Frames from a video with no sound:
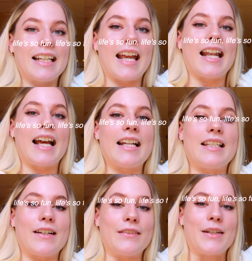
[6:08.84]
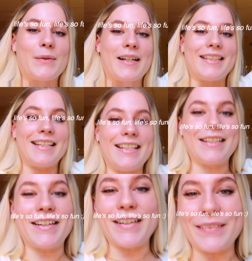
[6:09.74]
And I don't know what to
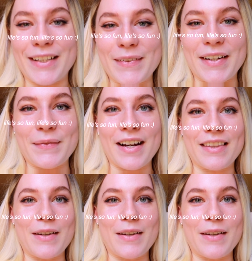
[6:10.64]
do and I really want to wear